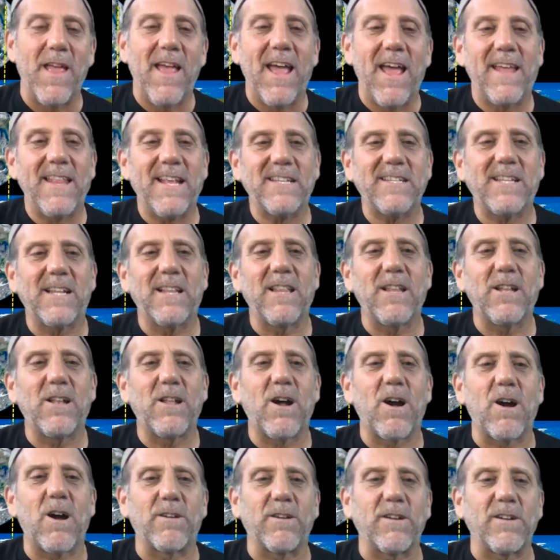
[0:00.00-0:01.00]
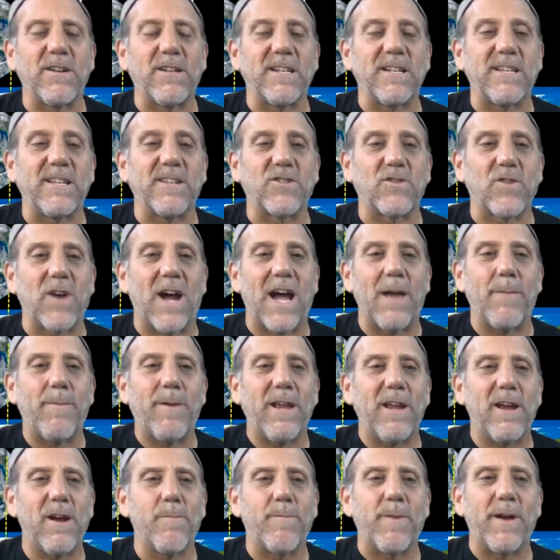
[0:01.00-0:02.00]
And that's a little harder to describe
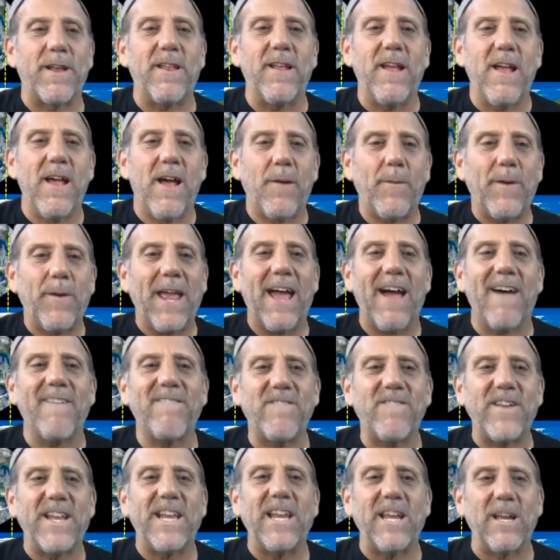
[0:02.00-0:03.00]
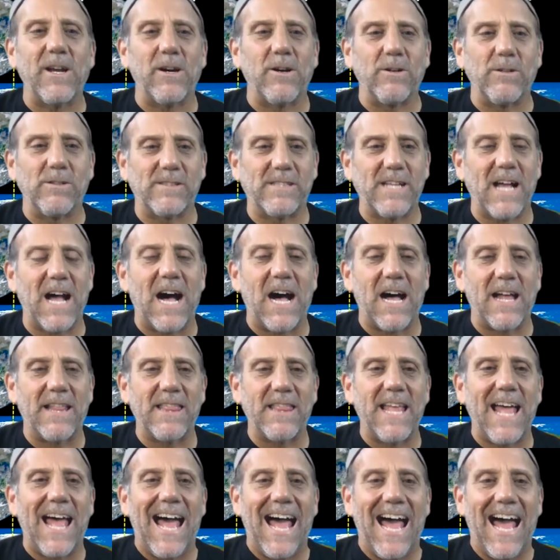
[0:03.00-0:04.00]
here, but we have videos on
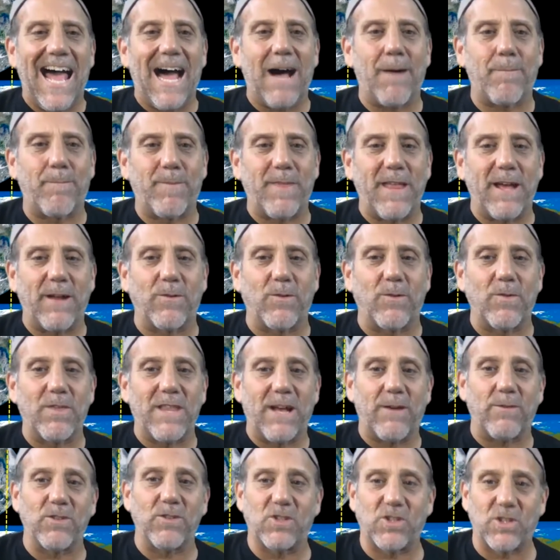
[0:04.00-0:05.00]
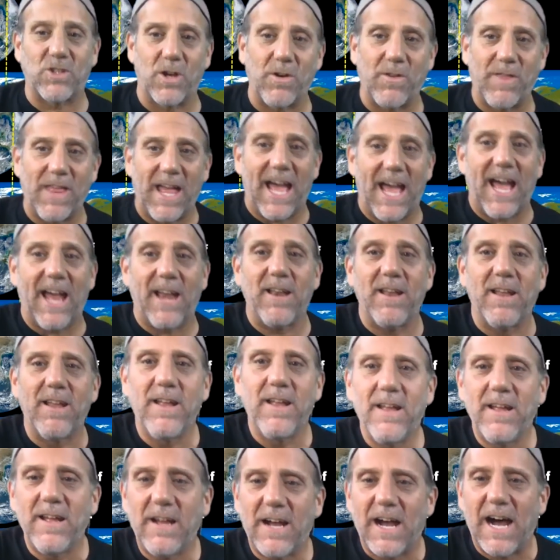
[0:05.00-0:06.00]
the app that will show that
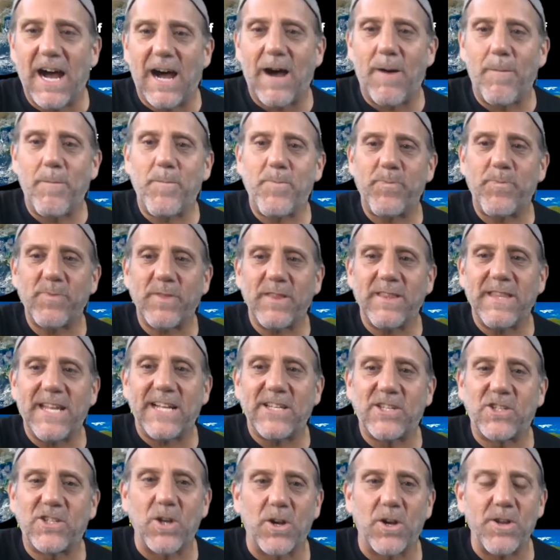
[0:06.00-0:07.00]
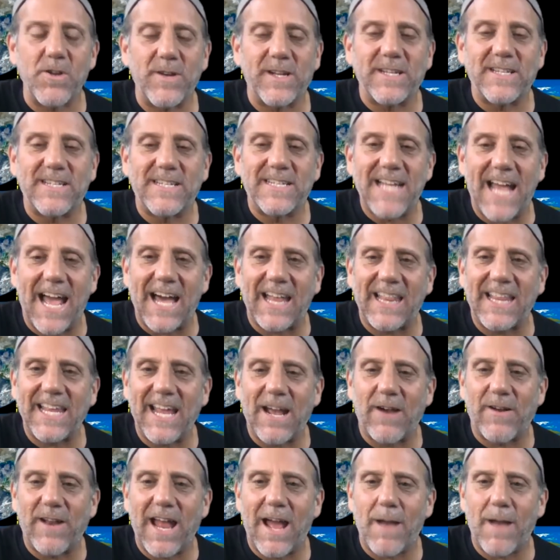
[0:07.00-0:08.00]
show you exactly
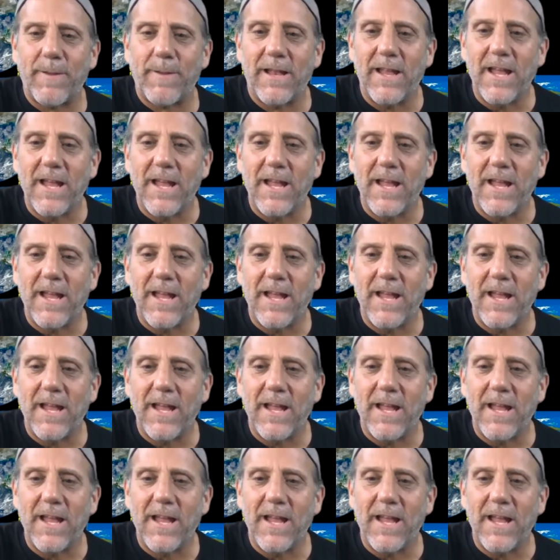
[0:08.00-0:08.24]
how it happened.